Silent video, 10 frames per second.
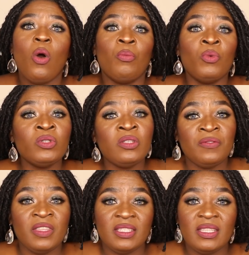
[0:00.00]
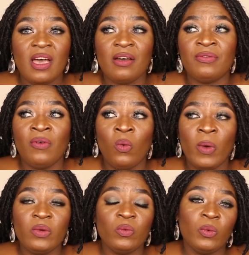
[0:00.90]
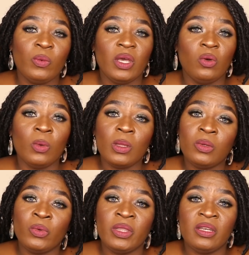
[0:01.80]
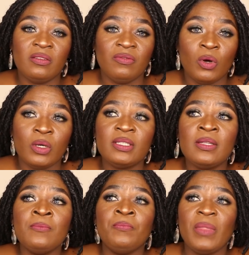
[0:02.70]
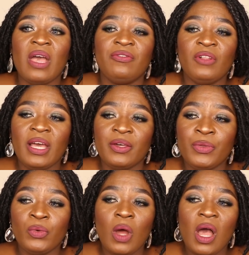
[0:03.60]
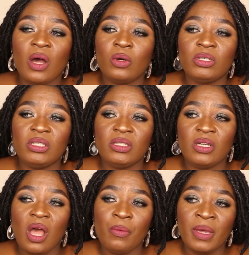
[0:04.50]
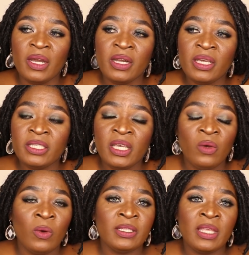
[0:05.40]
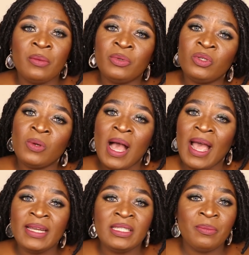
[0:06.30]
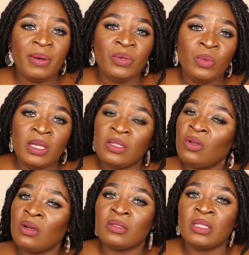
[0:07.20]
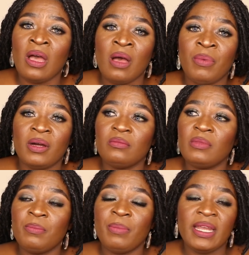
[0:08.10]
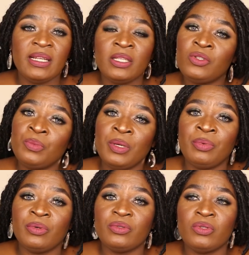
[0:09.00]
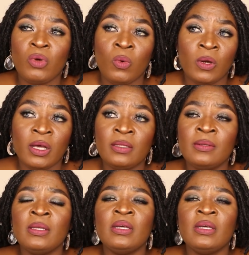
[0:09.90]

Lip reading: or most of the stuff, when we were going through the divorce. I feel like throughout our marriage, he was able to hide the part where he talks about me badly to people so well.